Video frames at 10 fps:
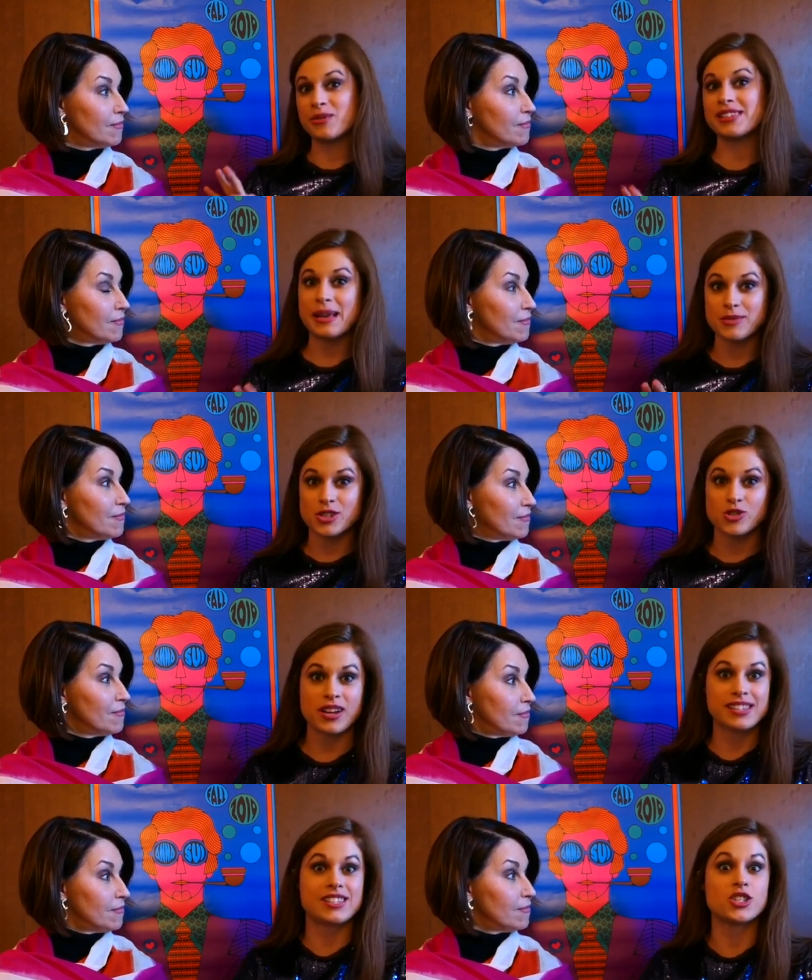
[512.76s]
Speaker 1: reception
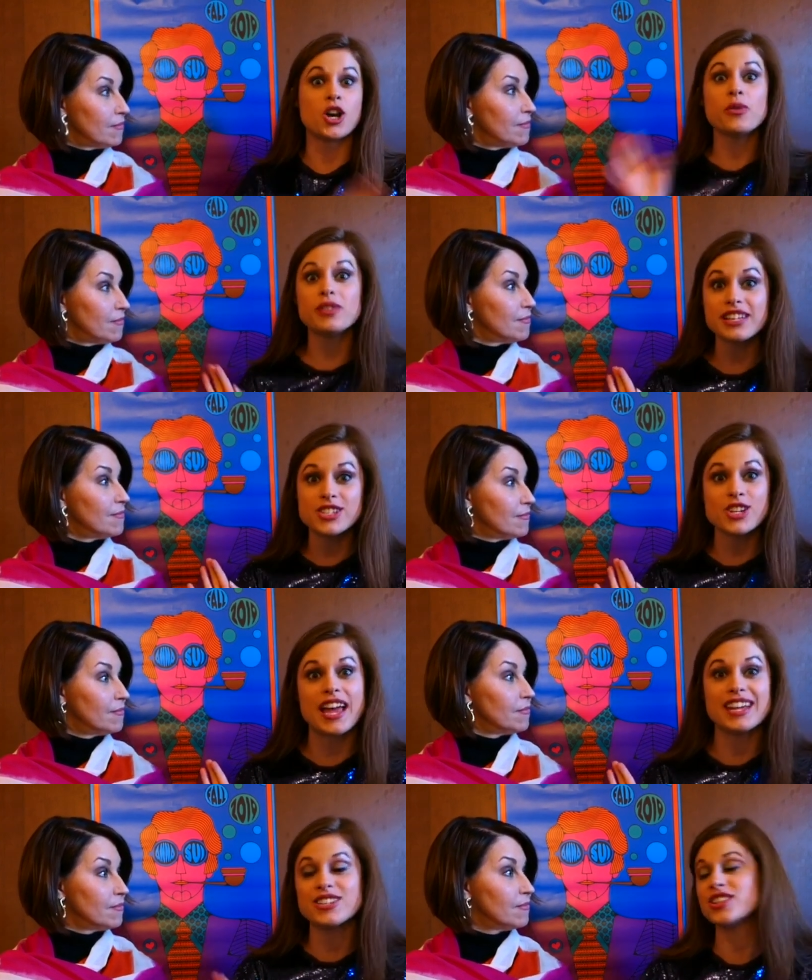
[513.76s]
dress and totally
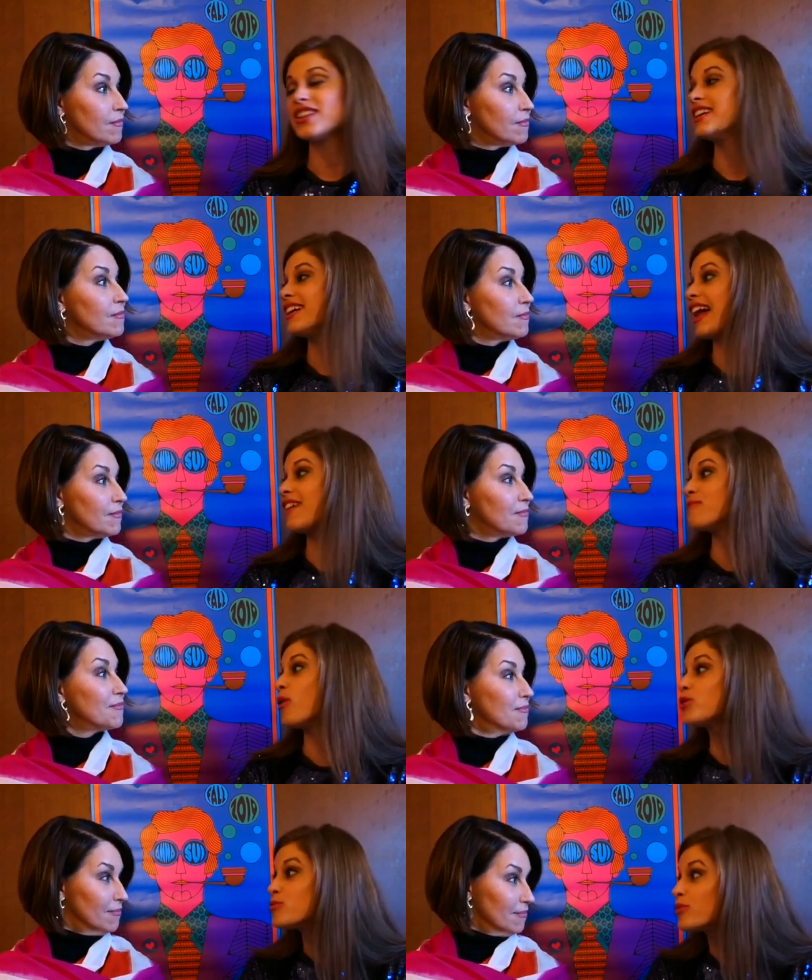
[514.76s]
change and have
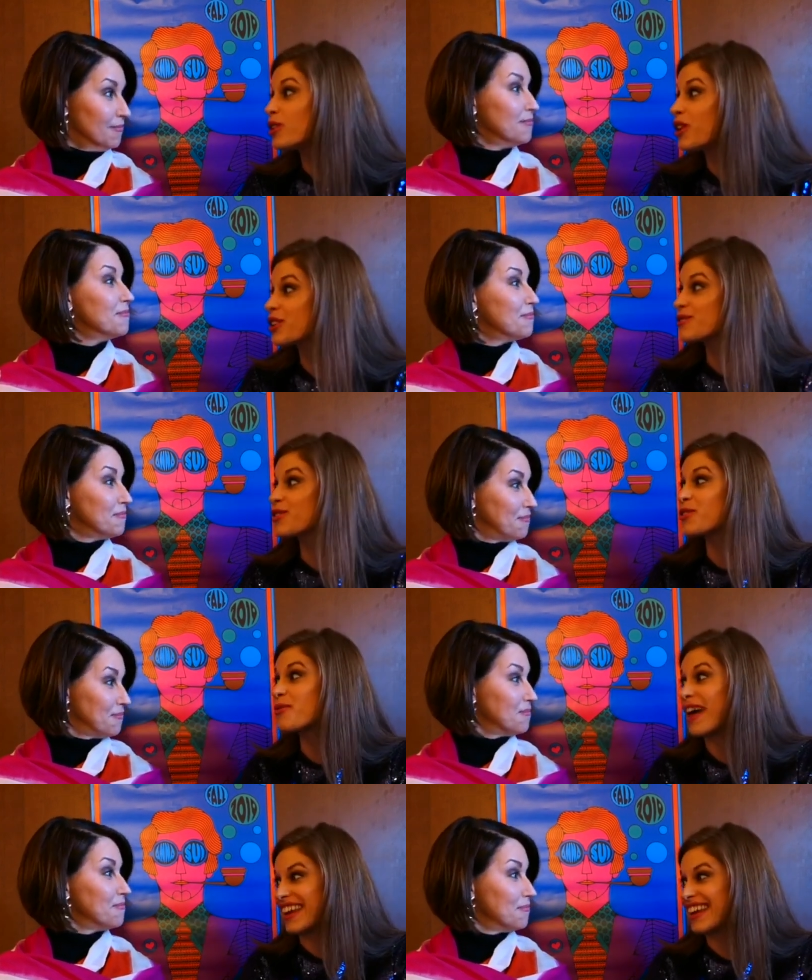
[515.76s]
multiple looks for the
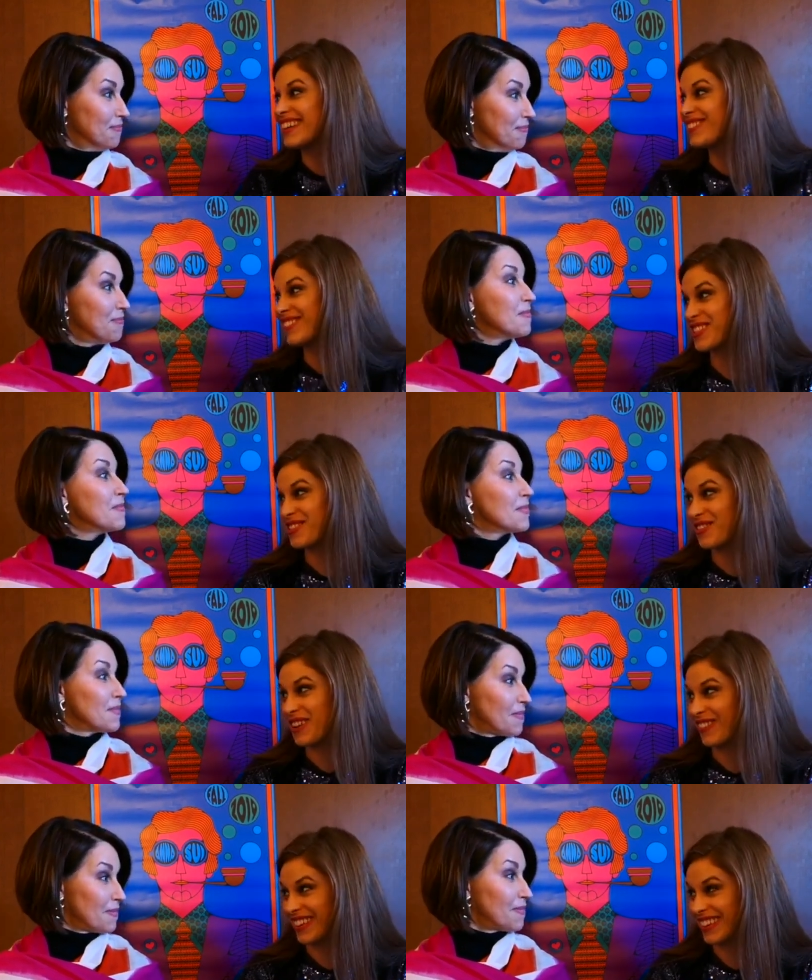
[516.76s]
wedding, which would
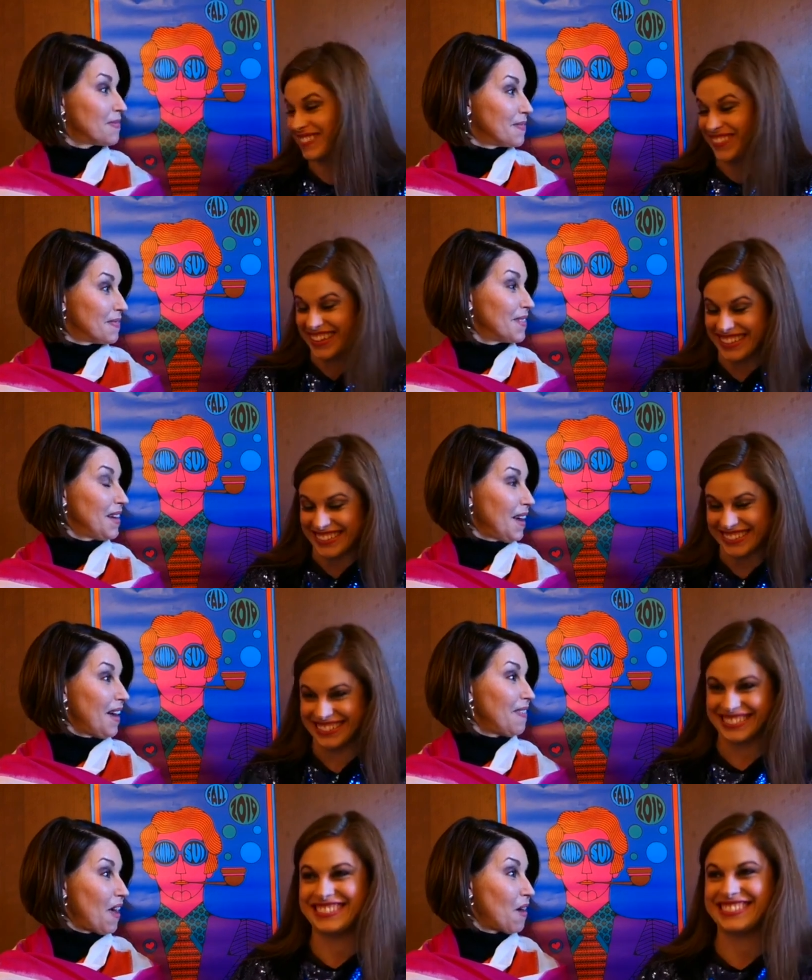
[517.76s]
be really
Speaker 2: fun. Yeah,
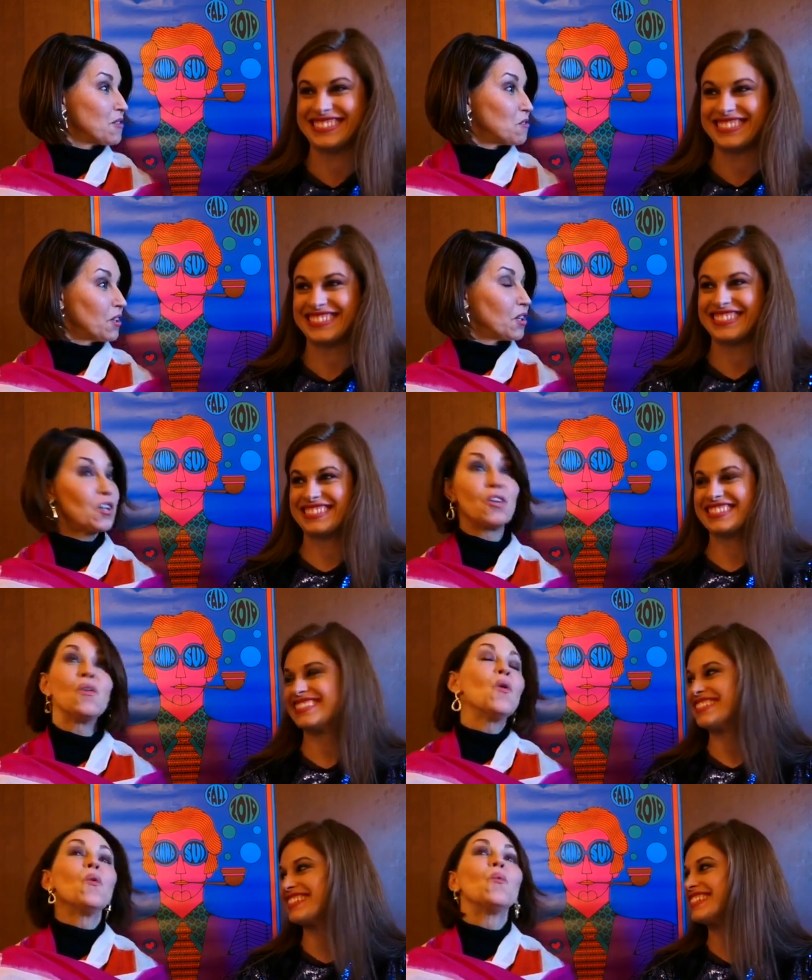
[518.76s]
that was really cute.
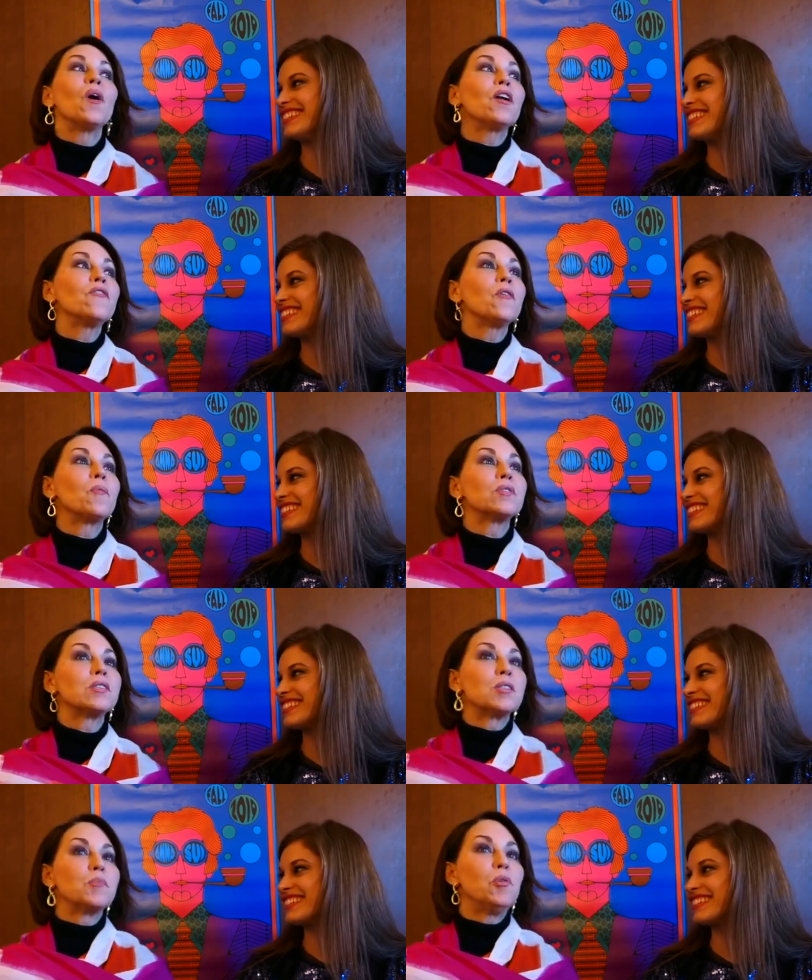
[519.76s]
One of them was
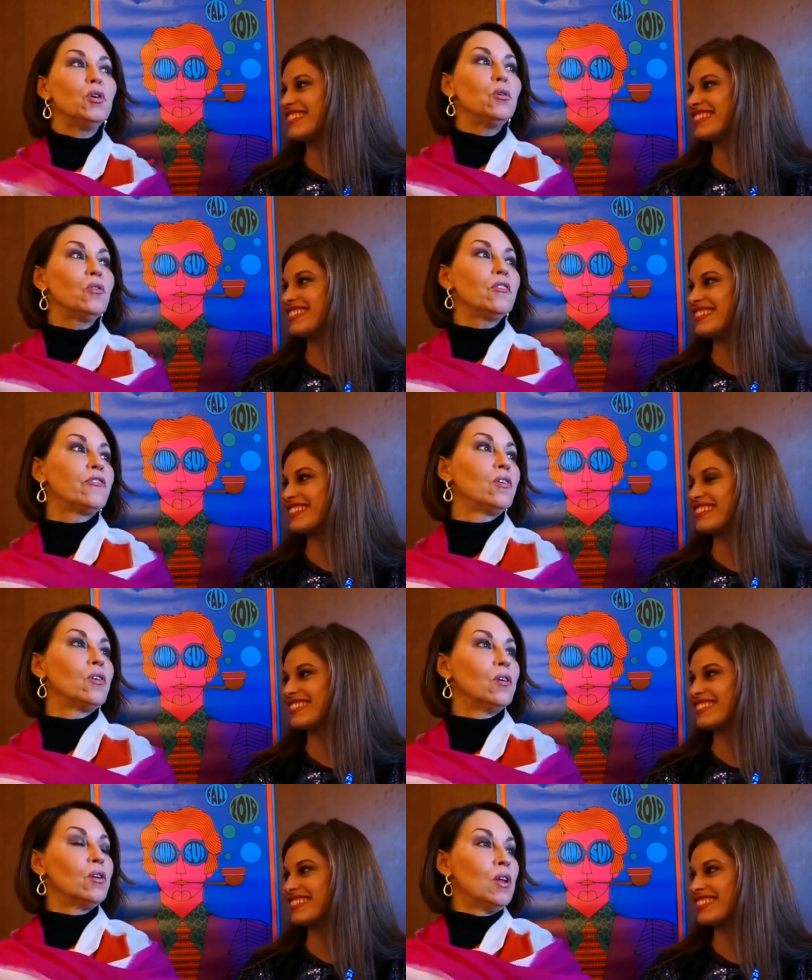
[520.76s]
this
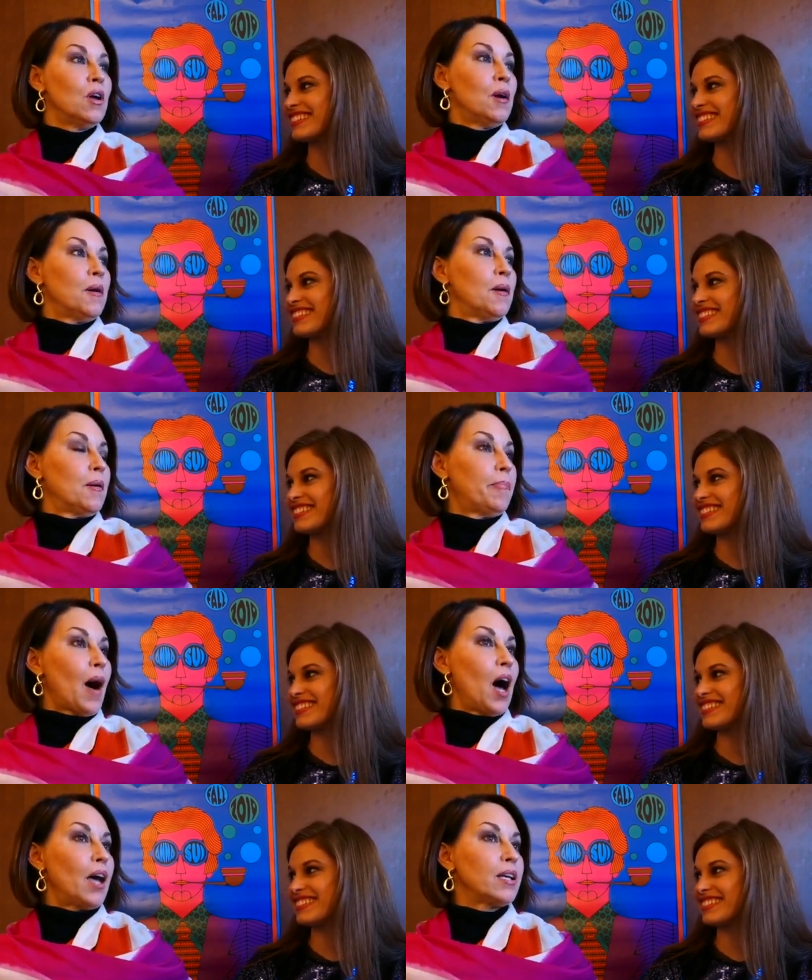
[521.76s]
beautiful
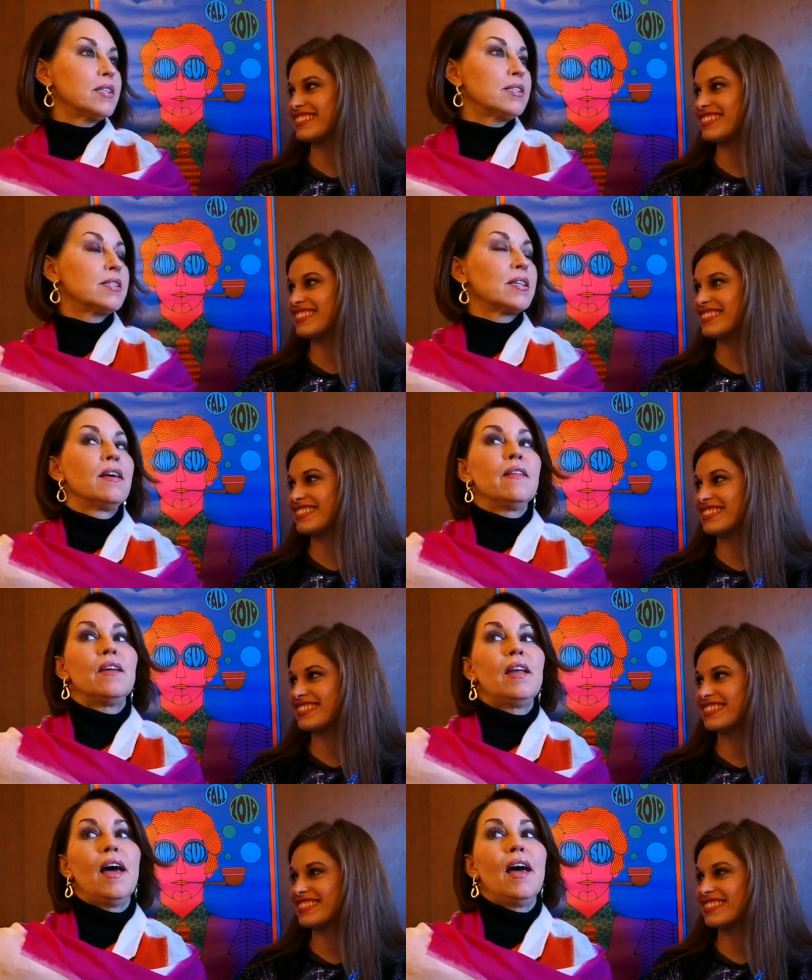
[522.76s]
bodice that